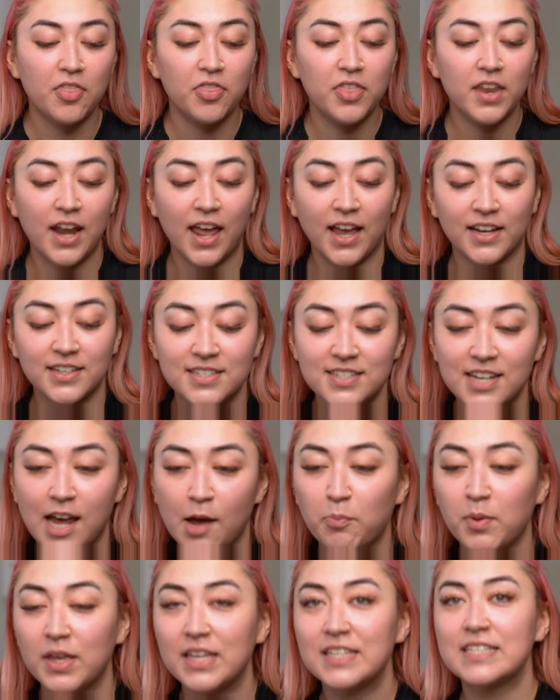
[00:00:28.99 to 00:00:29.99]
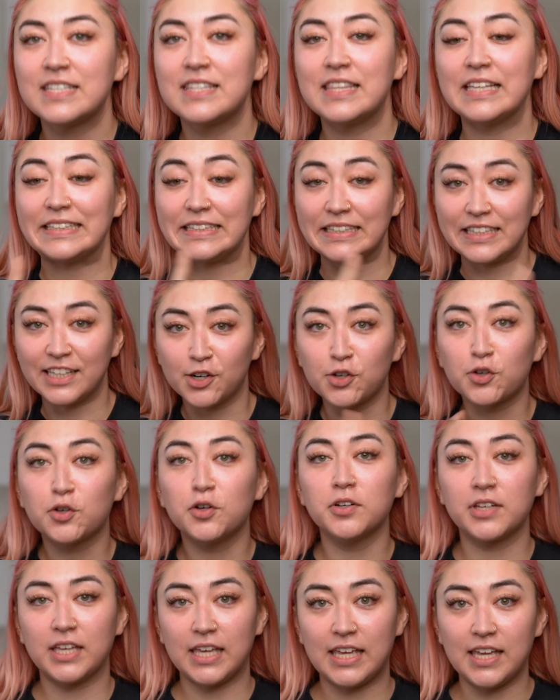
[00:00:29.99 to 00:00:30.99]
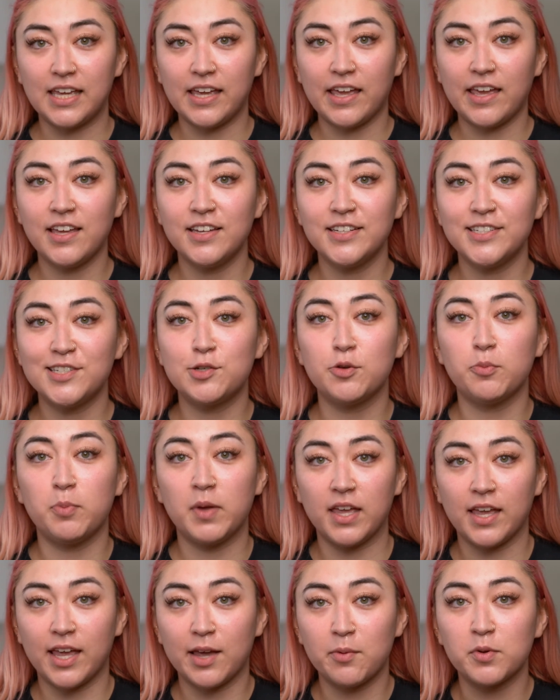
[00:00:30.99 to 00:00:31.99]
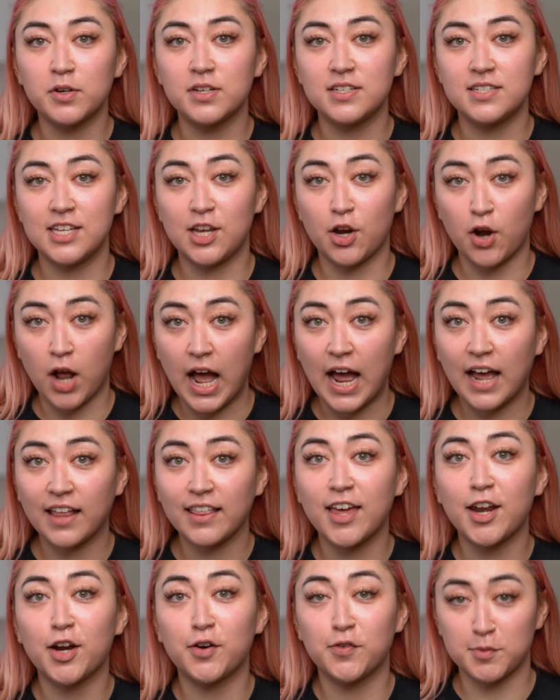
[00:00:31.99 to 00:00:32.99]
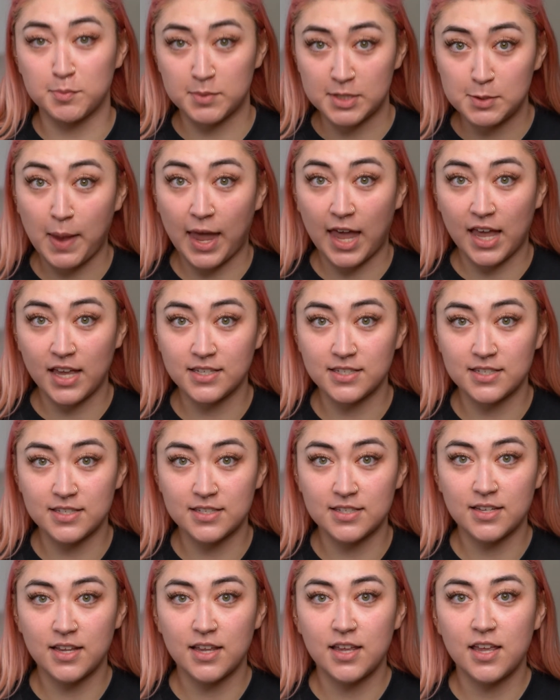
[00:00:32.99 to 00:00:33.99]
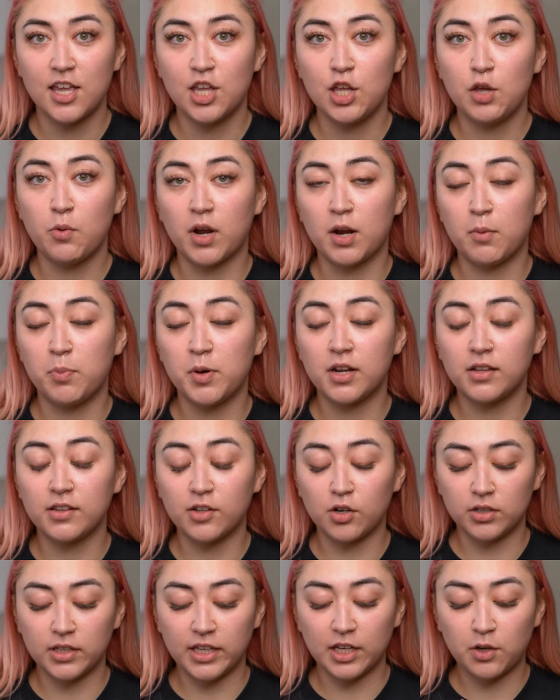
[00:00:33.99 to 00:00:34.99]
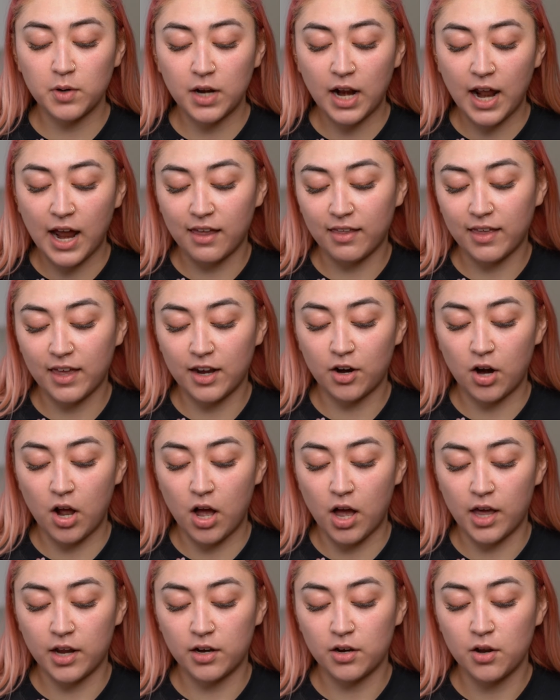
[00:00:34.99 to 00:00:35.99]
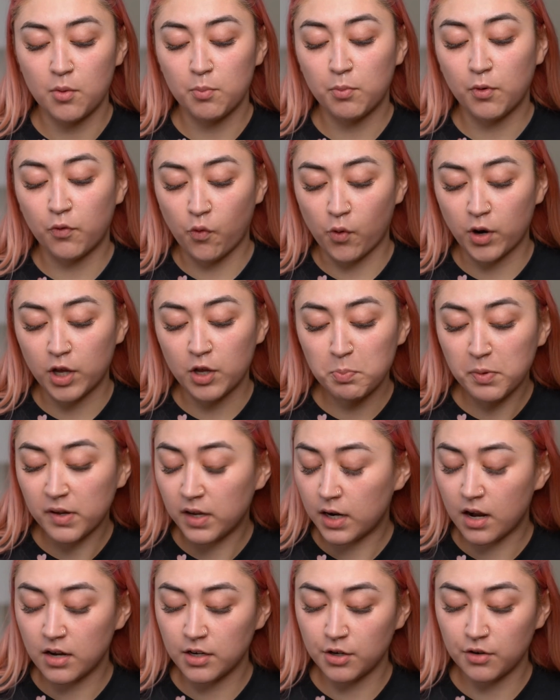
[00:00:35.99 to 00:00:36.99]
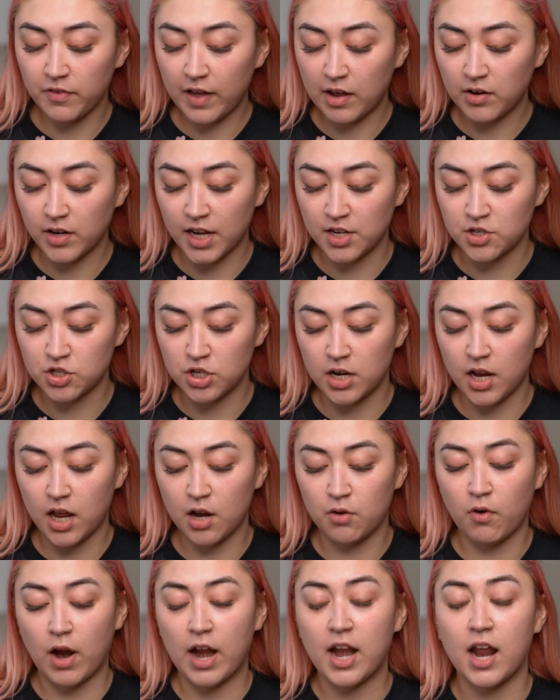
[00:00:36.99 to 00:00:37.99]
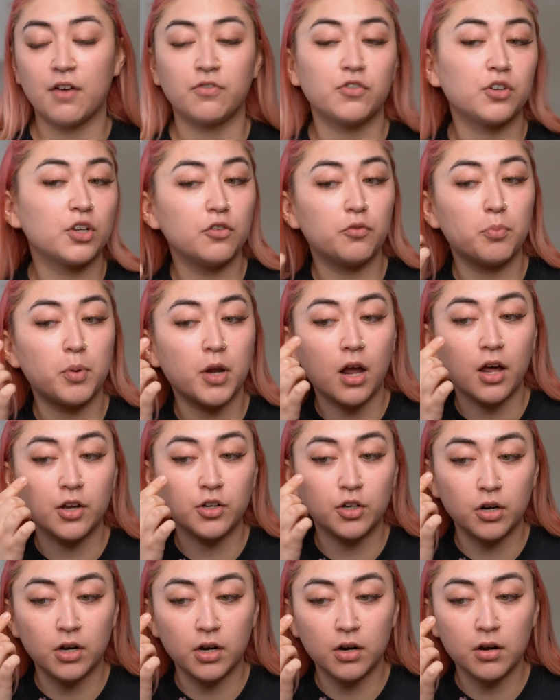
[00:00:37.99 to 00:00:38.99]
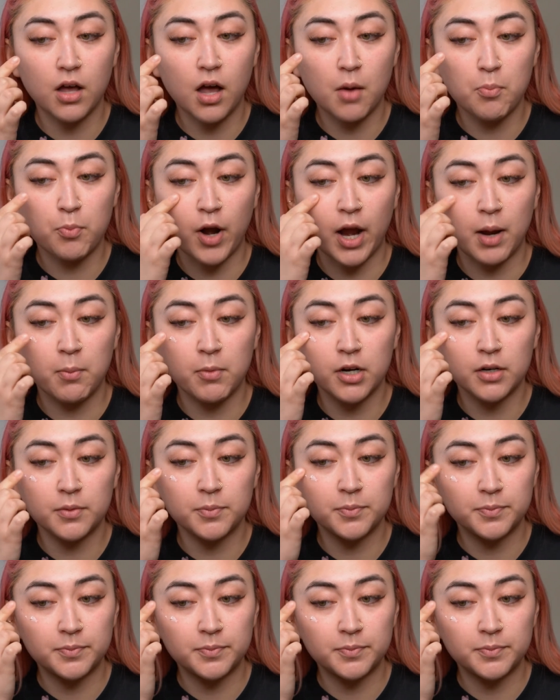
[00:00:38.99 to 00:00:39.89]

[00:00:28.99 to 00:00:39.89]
The next step is the literal key to being able to see your highlighter from space. You want to put a little liquid highlighter on before you put on your foundation and right after you've put on your primer.